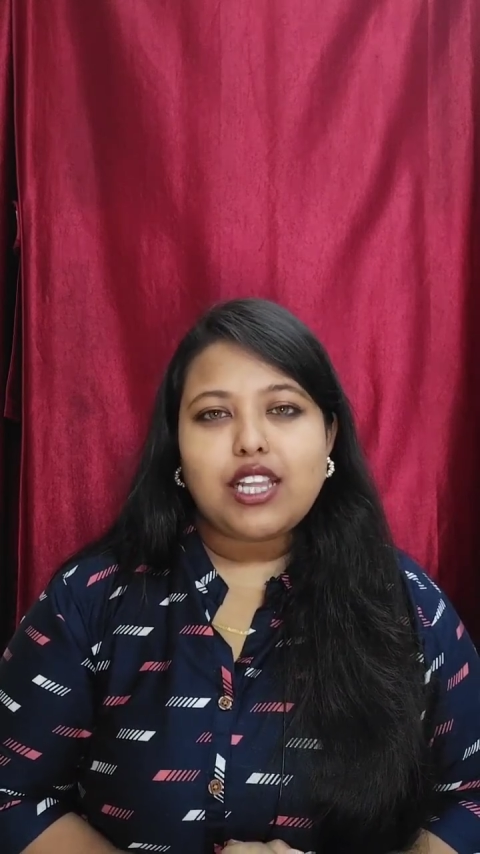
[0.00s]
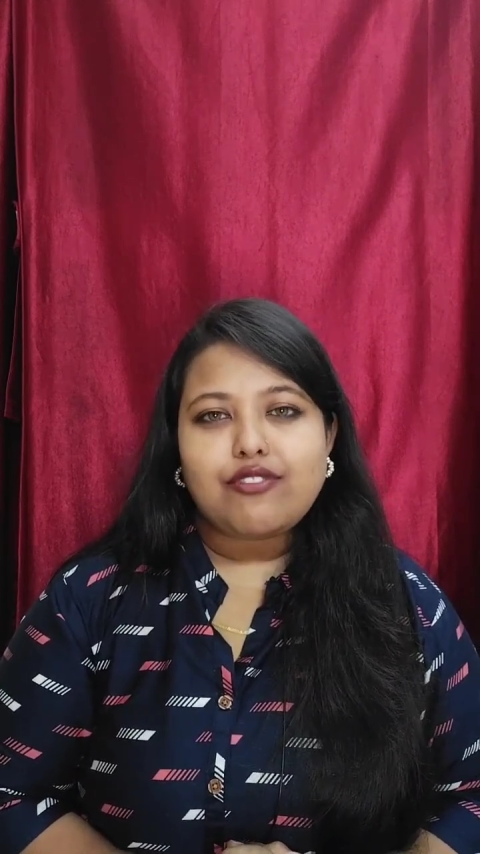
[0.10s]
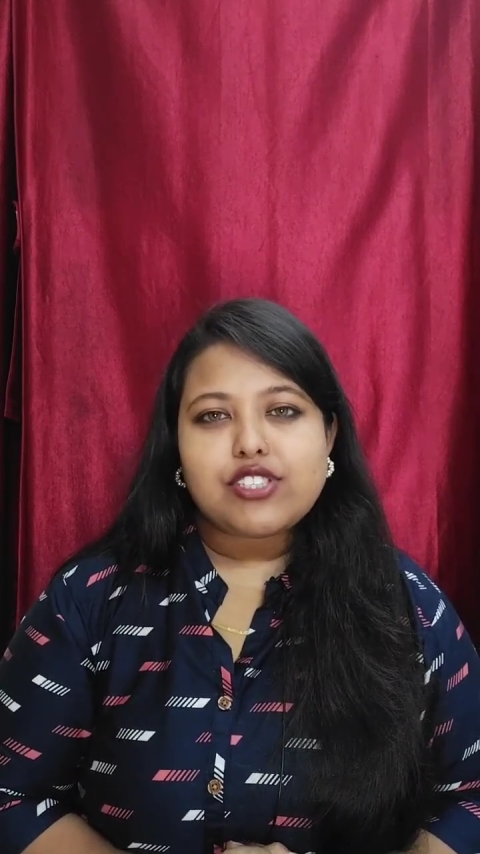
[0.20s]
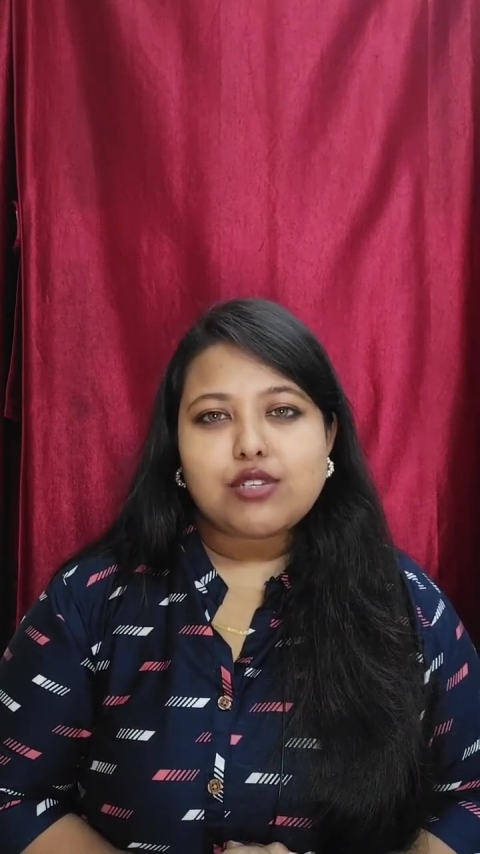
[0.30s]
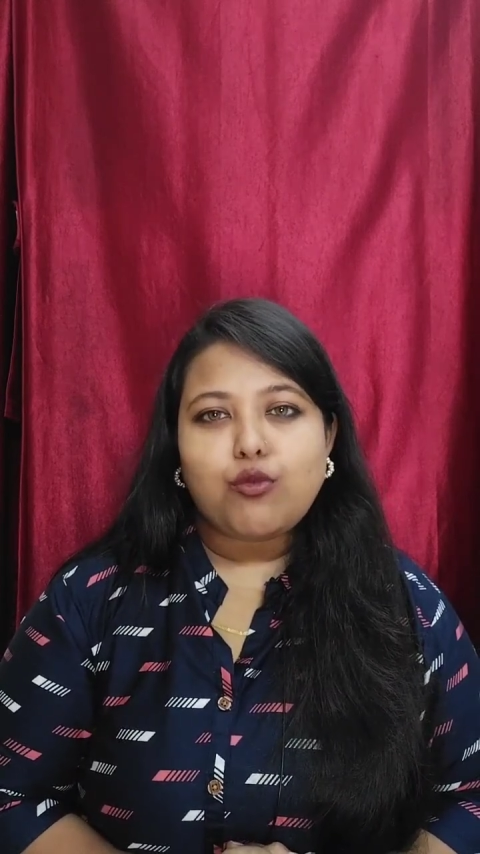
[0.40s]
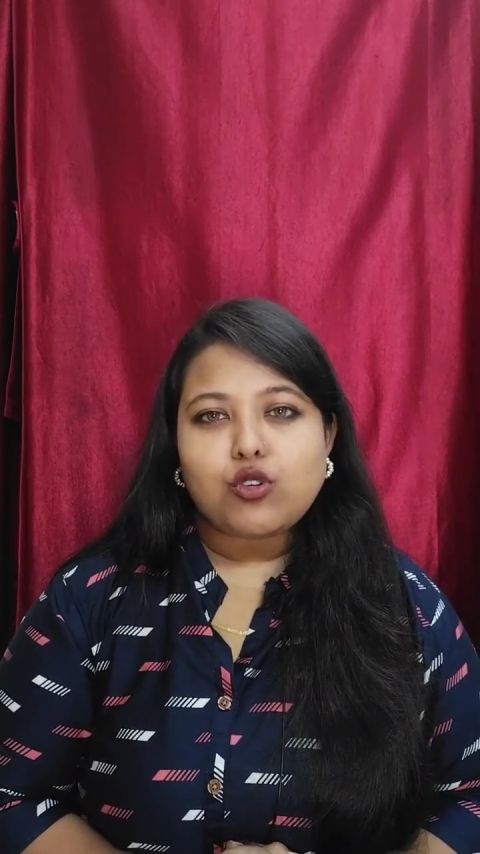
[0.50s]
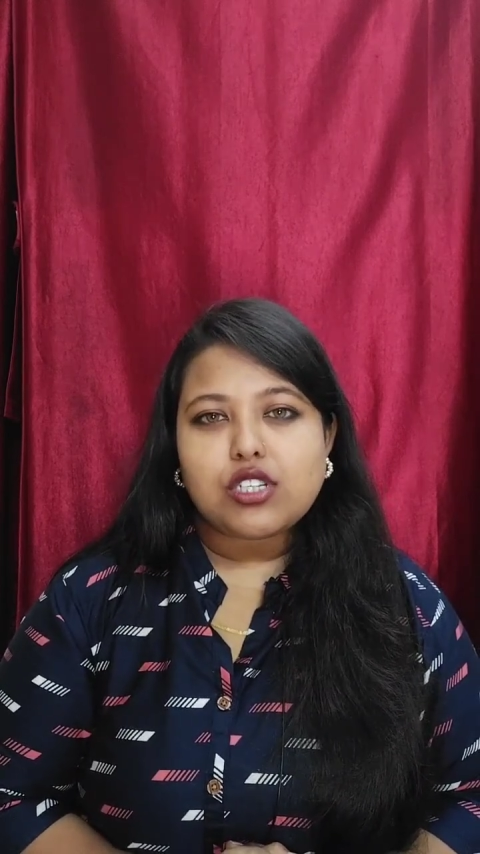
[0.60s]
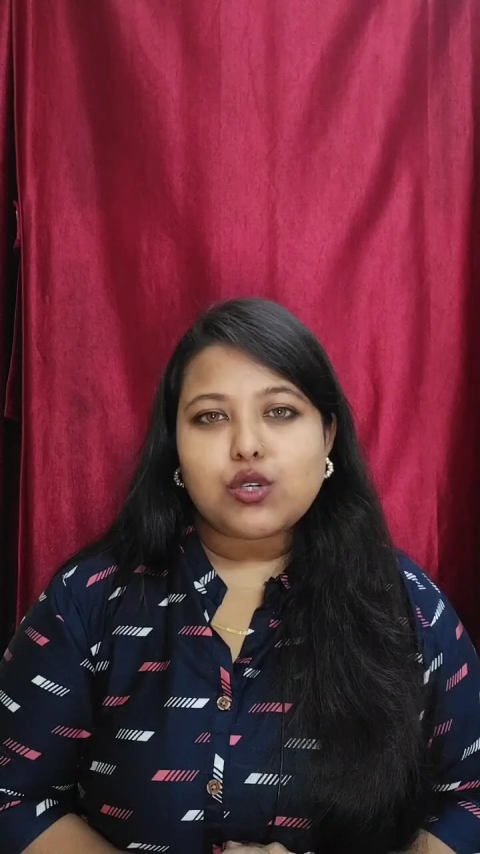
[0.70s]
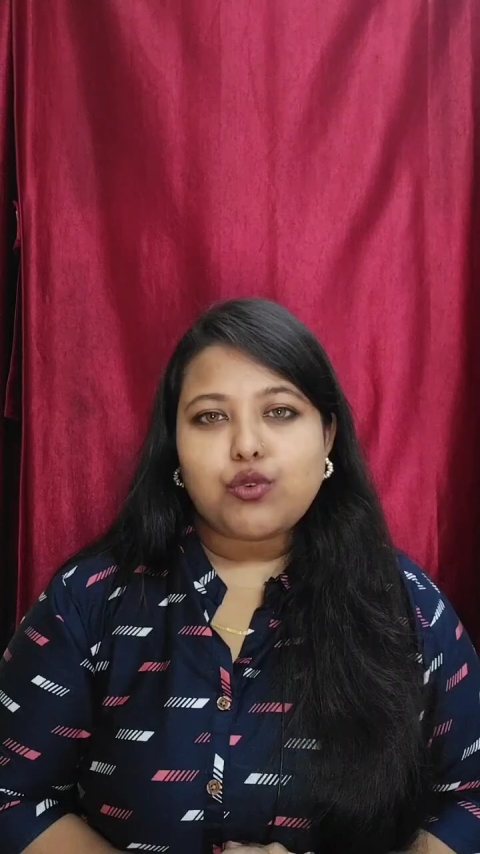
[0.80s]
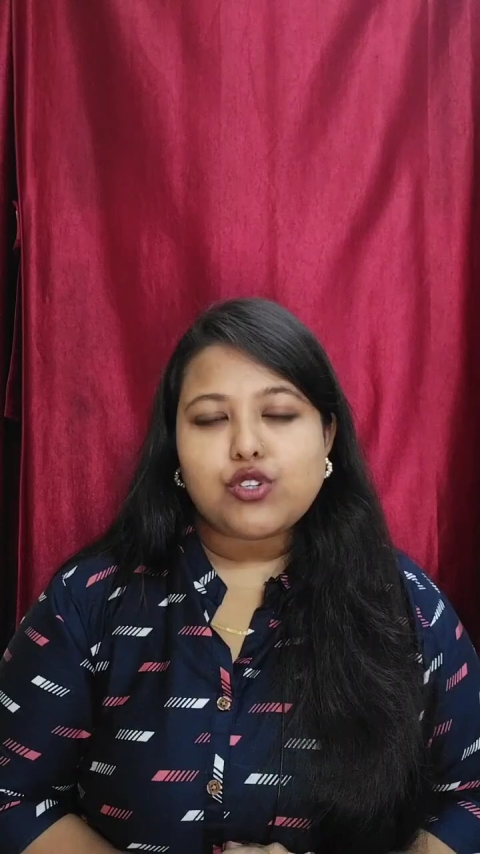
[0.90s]
left motor
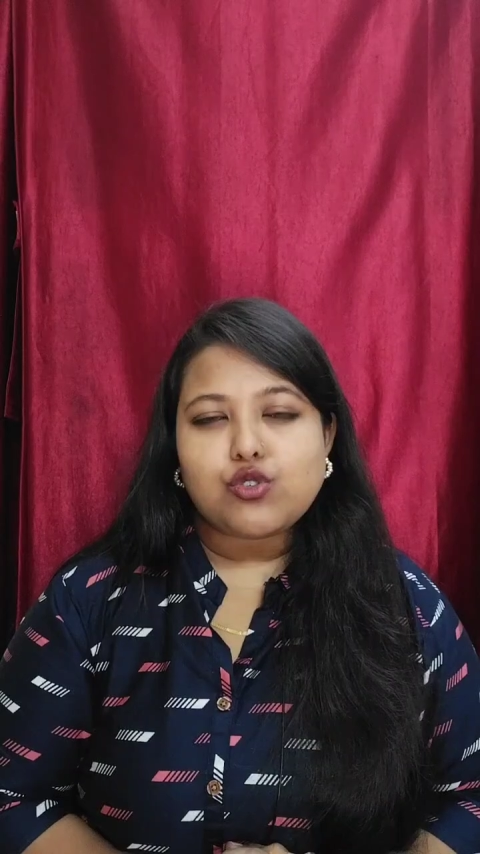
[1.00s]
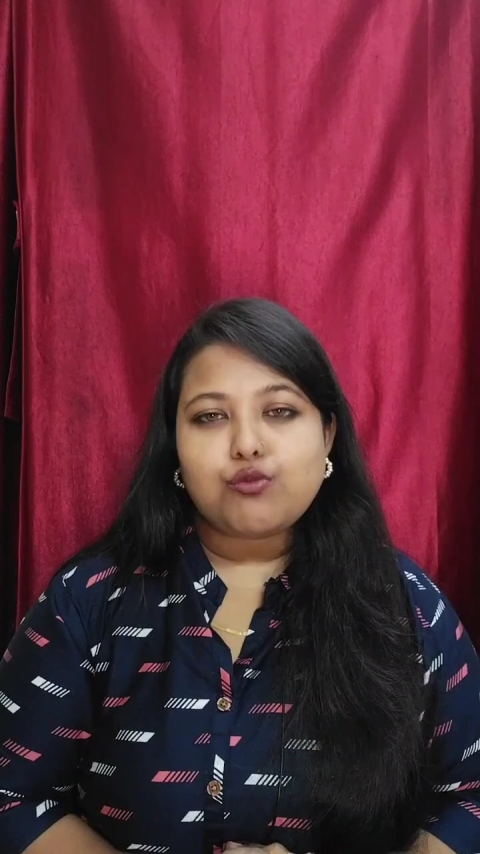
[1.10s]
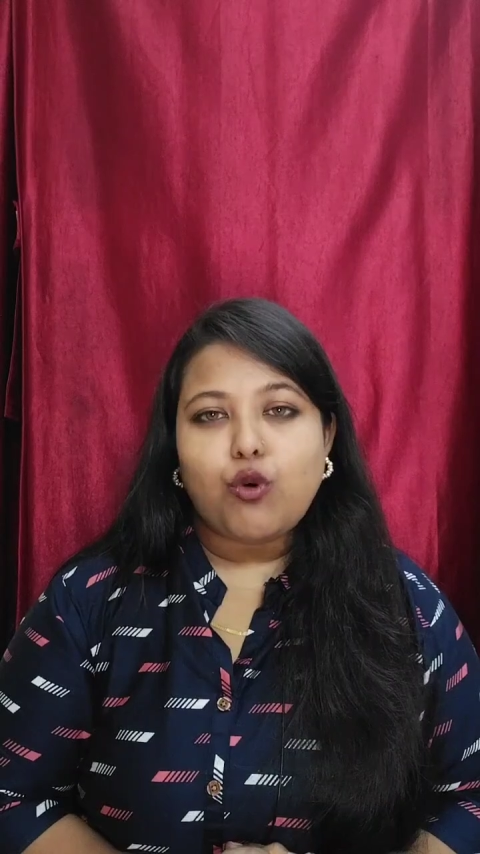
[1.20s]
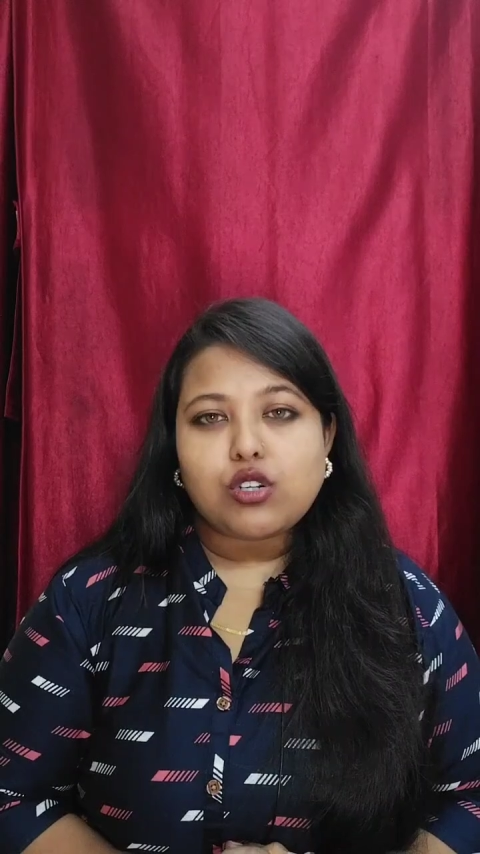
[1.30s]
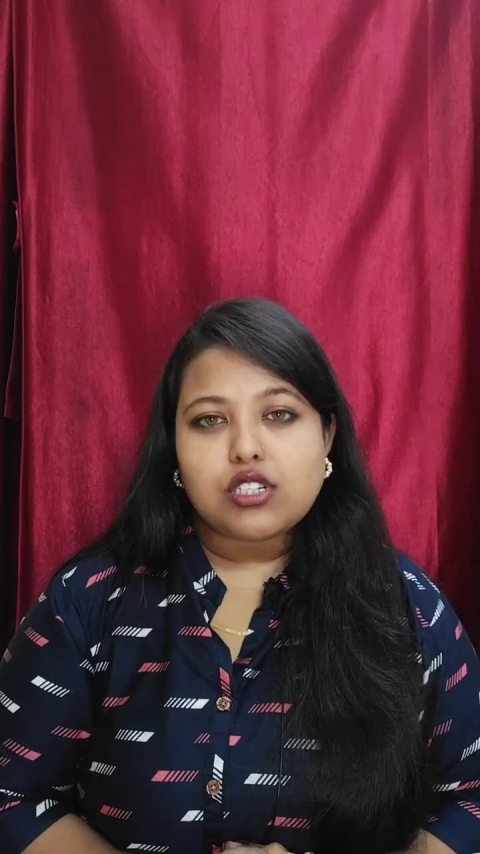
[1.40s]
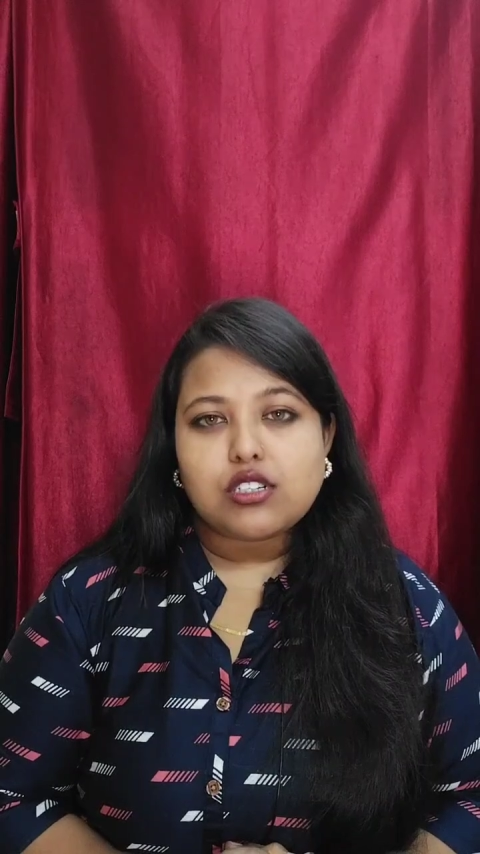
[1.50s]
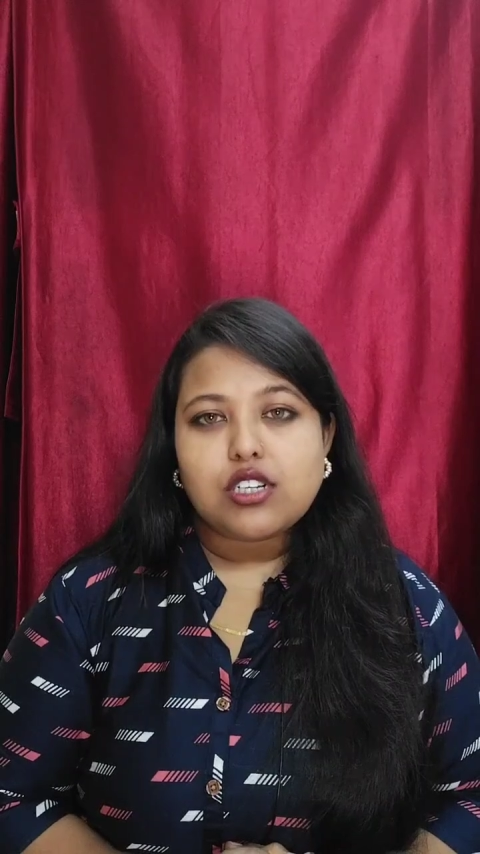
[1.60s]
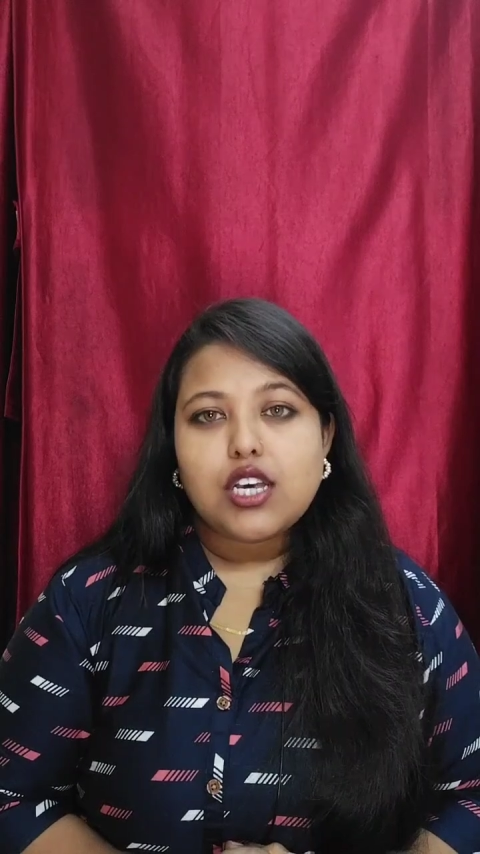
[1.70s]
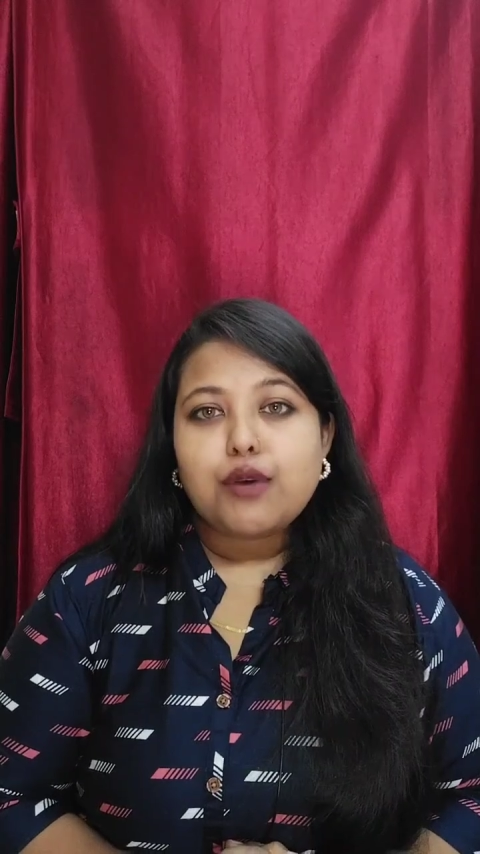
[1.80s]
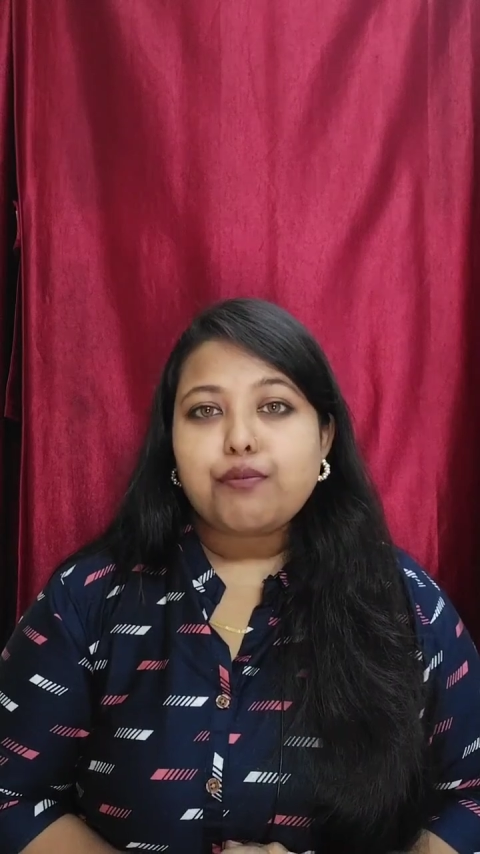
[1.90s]
equal to motor